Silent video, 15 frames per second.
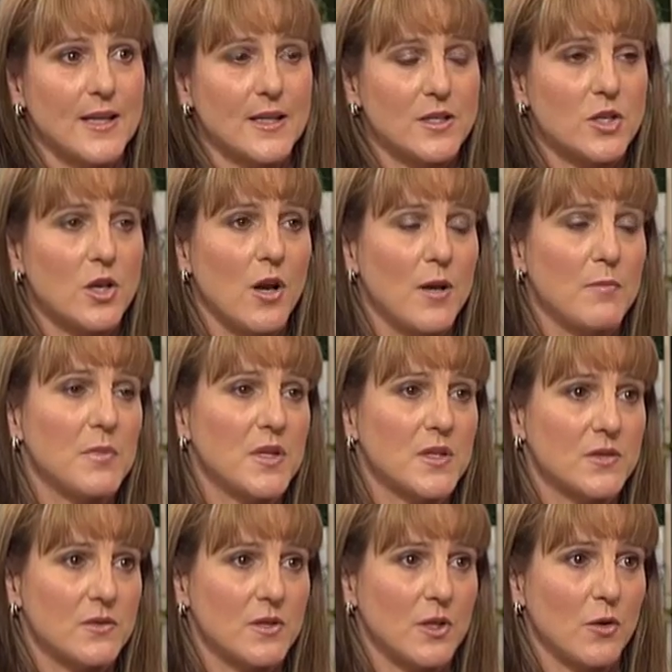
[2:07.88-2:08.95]
ahead of time
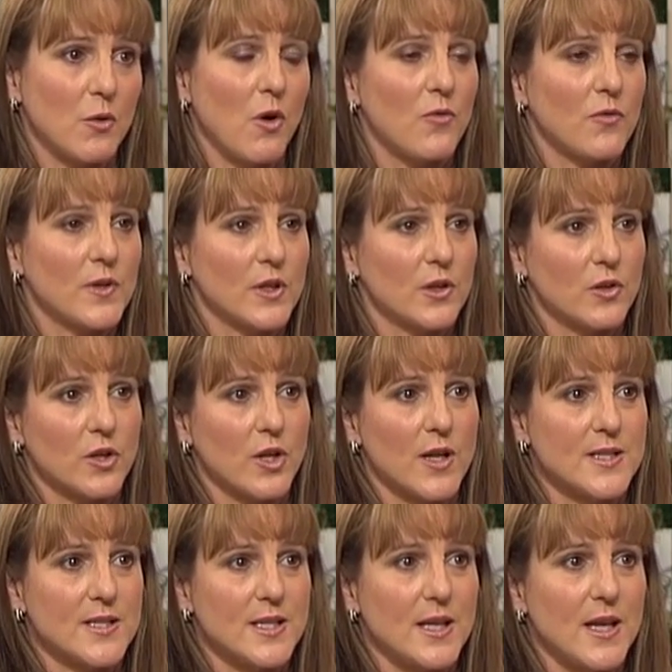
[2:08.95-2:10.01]
is, you know, often a good
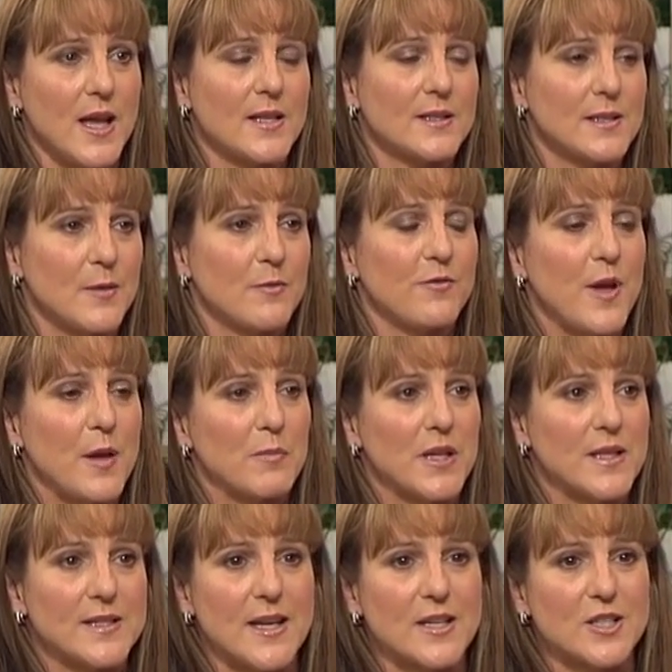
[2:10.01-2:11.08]
idea. And some
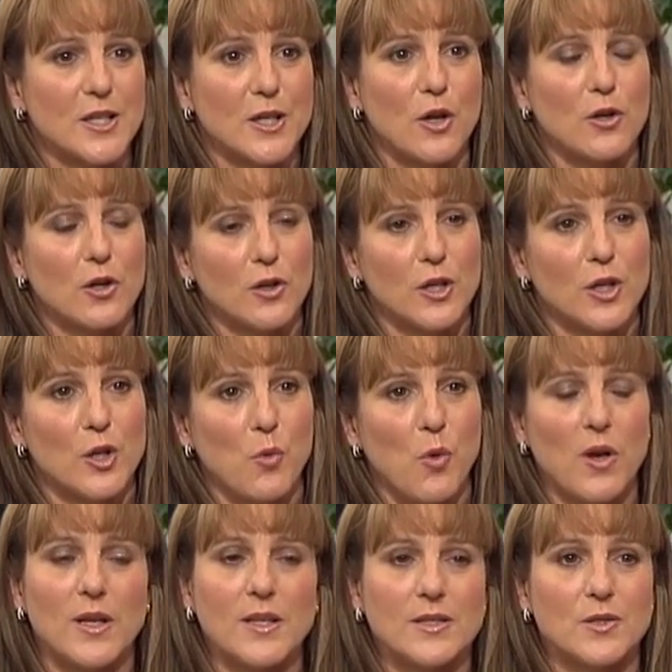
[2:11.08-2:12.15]
families actually go, look, you know
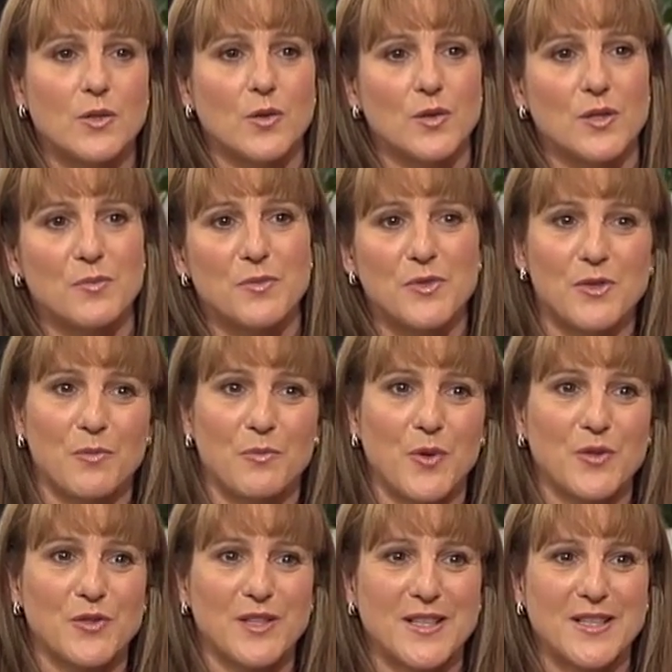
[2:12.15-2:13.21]
what, let's do Christmas on
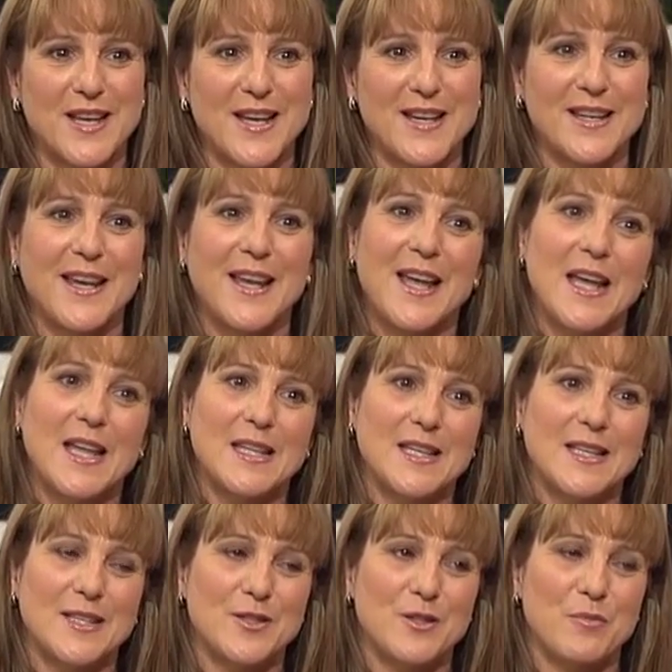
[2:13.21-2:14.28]
Boxing Day, mm. and
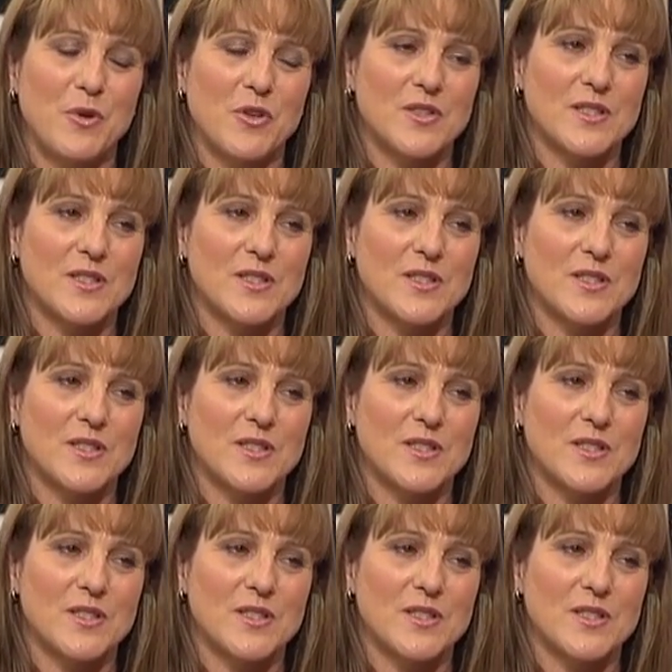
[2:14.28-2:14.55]
then yeah. they do the